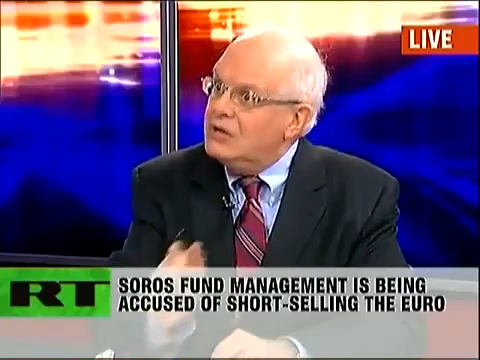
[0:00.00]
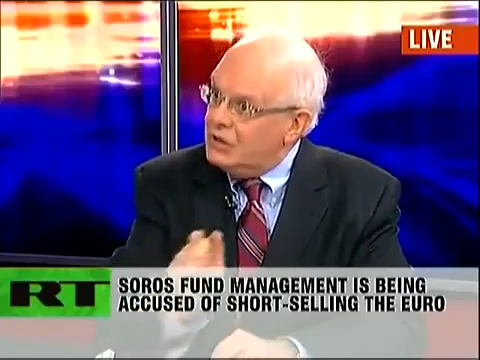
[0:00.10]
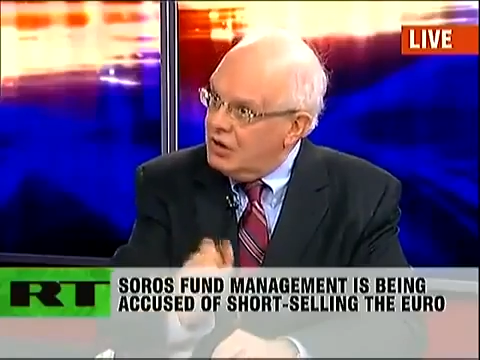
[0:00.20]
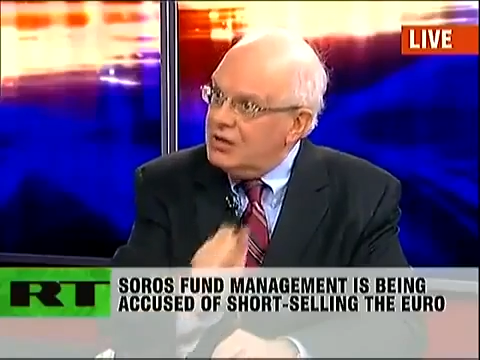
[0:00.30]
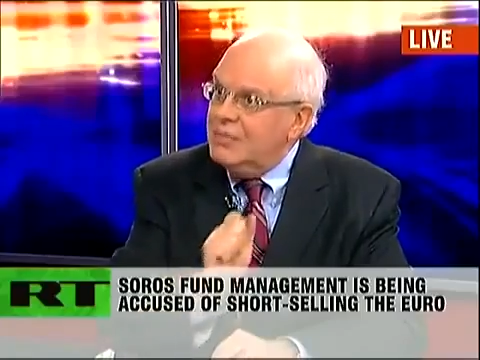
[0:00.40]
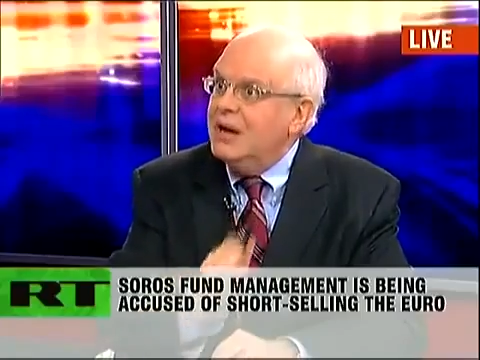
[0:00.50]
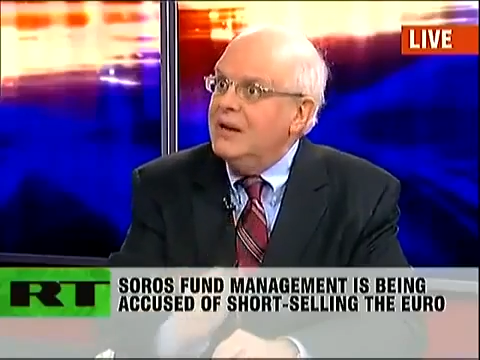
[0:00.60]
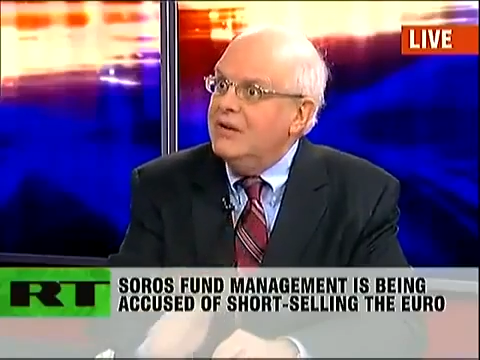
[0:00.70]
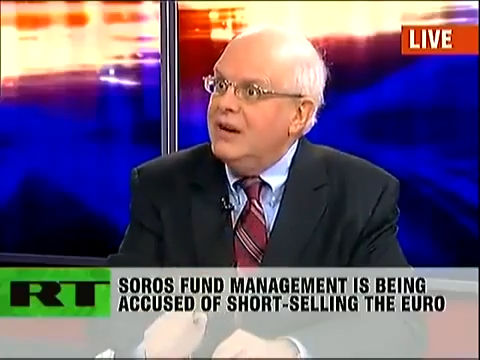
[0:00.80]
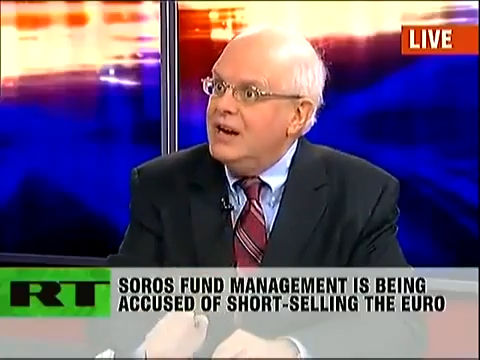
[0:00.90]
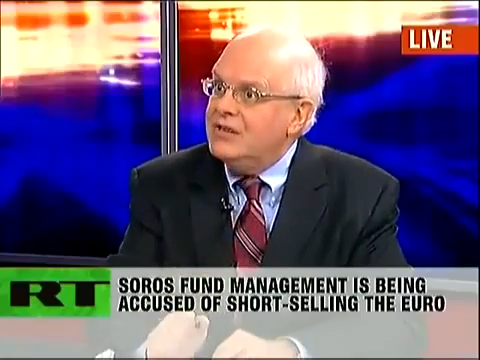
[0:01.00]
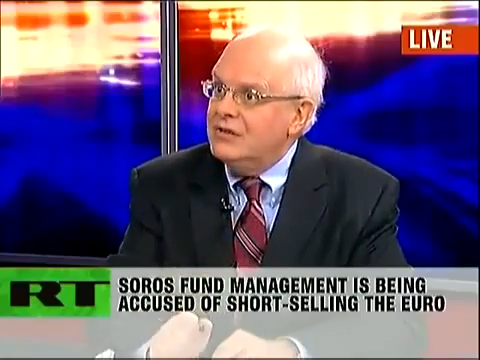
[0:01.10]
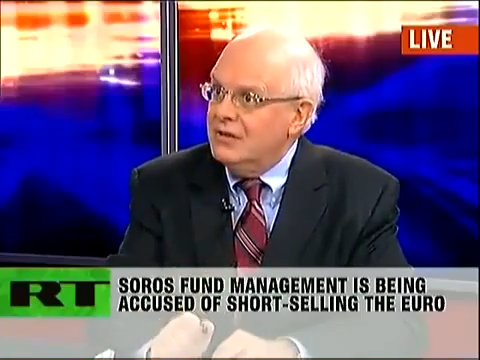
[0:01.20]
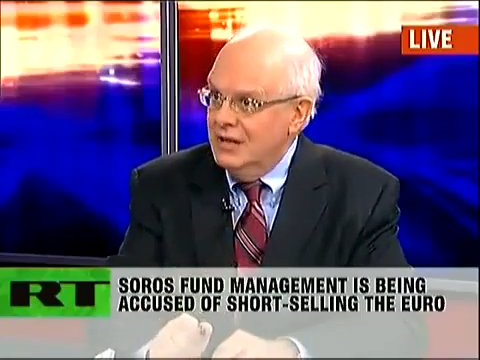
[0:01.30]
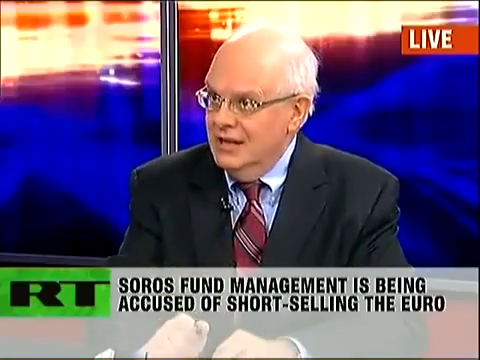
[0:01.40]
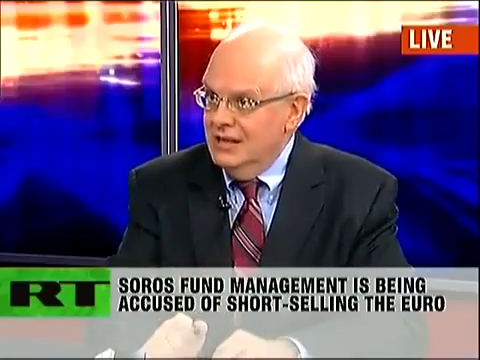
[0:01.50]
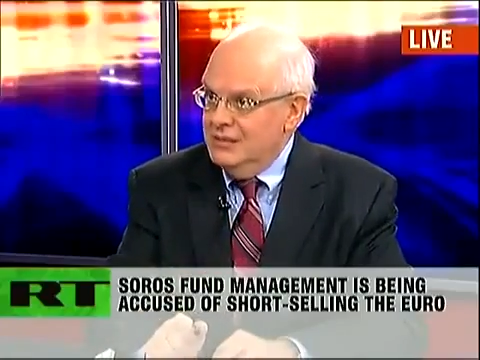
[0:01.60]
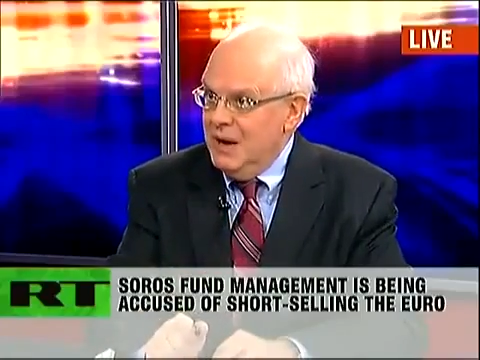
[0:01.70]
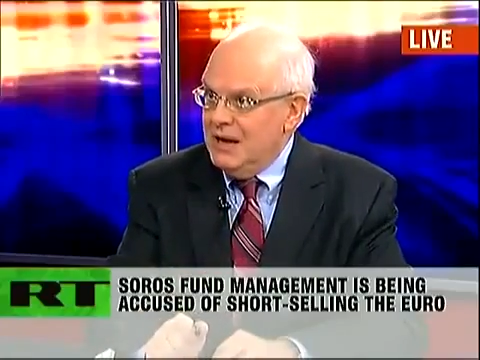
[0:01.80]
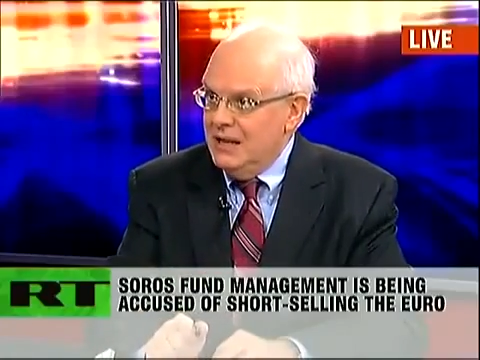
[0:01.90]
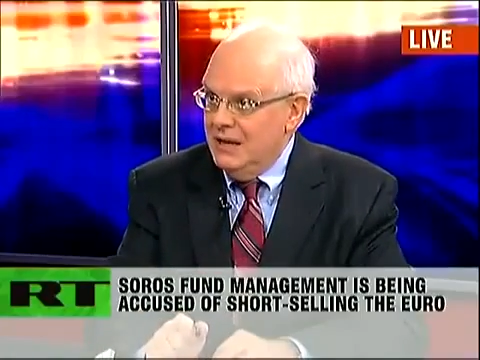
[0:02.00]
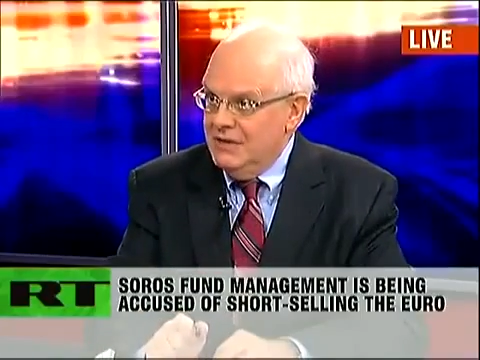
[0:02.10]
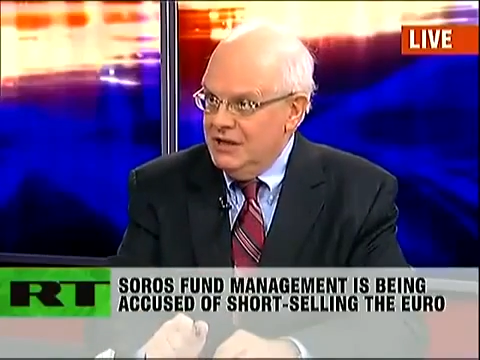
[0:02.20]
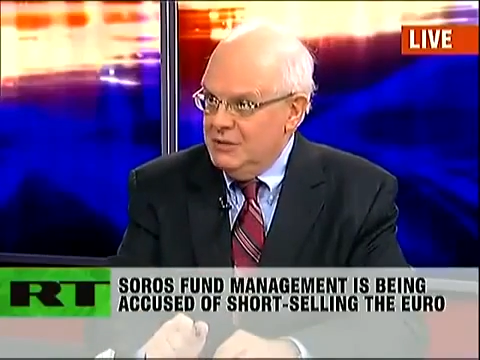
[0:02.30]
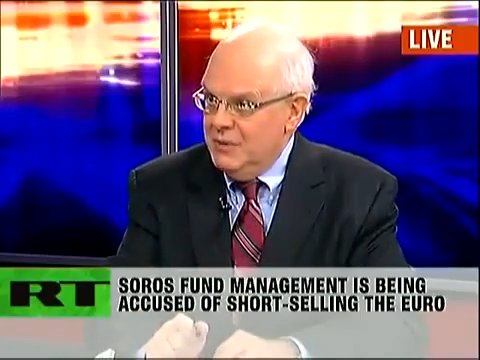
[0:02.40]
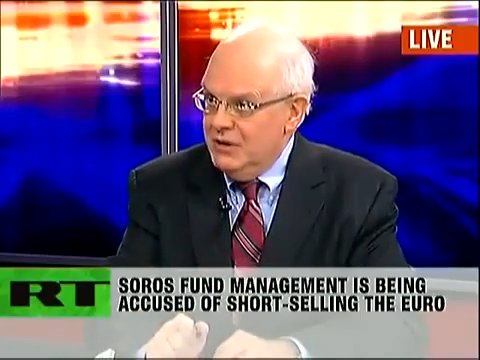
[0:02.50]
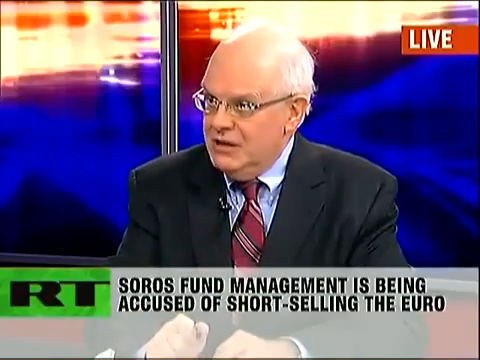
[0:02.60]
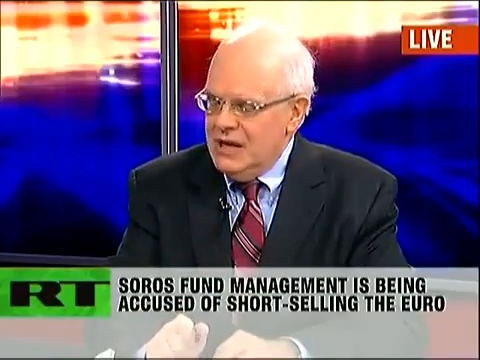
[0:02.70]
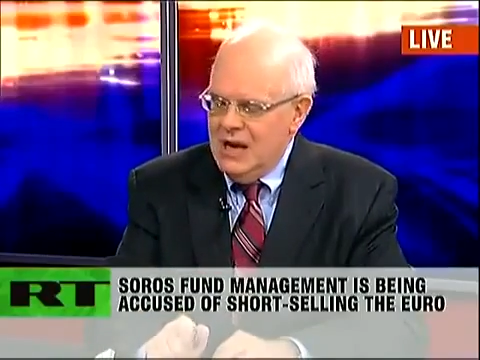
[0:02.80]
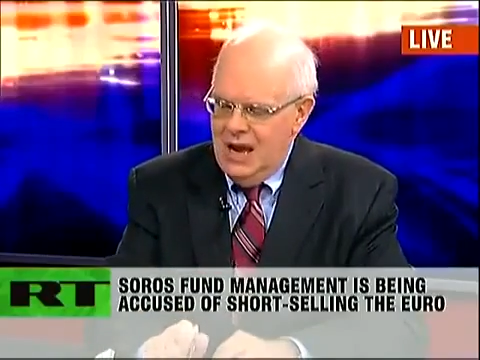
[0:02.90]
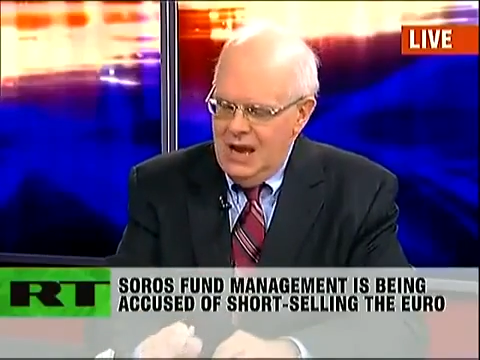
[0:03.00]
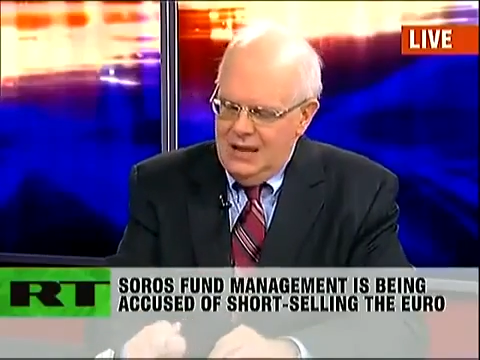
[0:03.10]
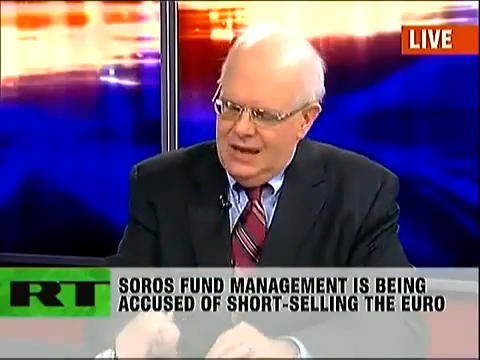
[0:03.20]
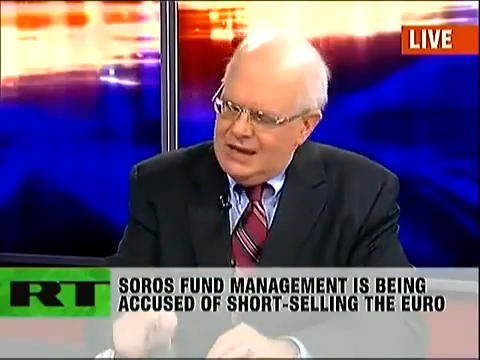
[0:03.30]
who has talked about international speculative conspiracy.